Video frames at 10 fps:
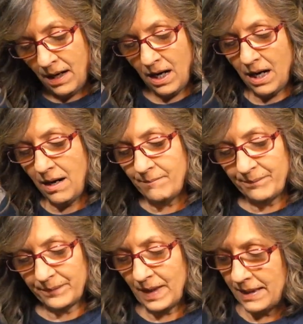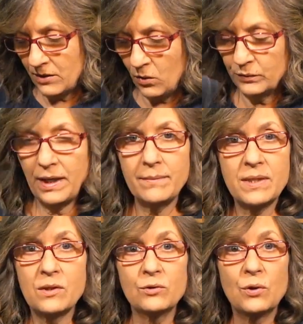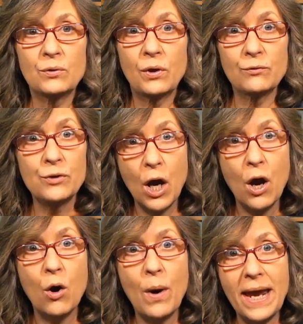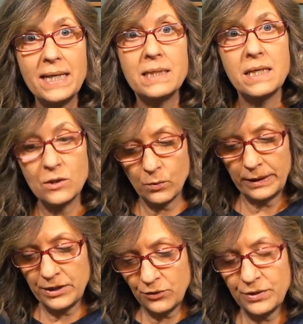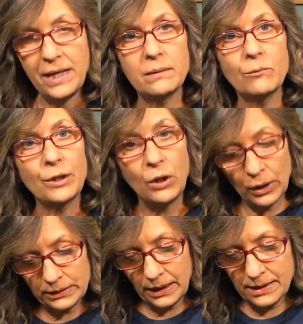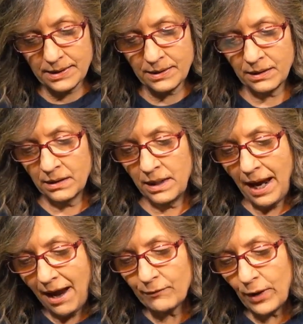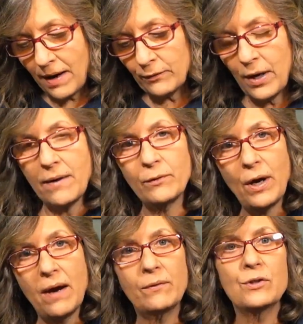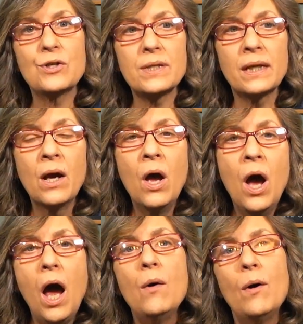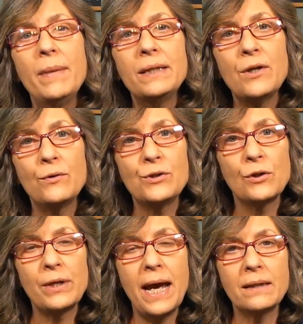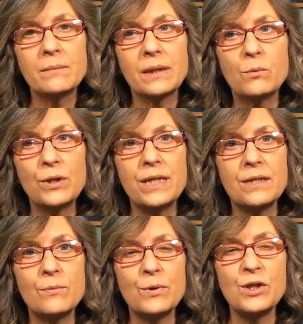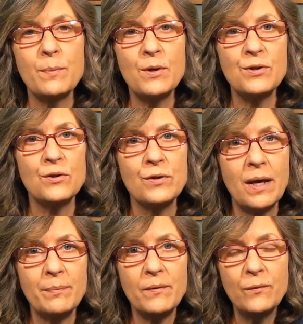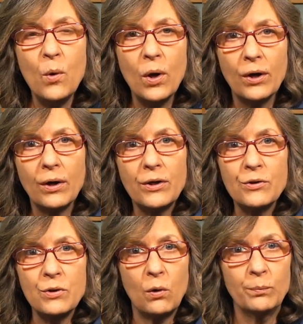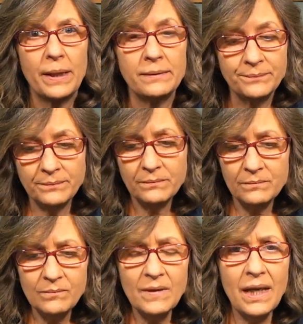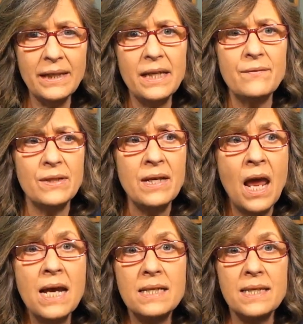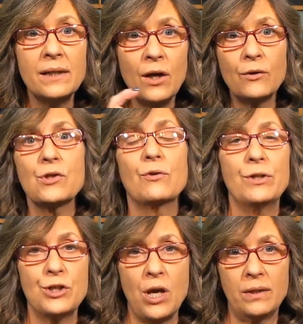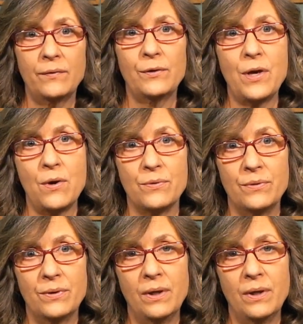Um, and told that, still told her no 1822 denim, regardless, ever, ever, ever, ever. And she's like, oh, I'll make your, your account. I'm like, well, you, you were supposed to do that before you told me. And I even sent her a screenshot of her note.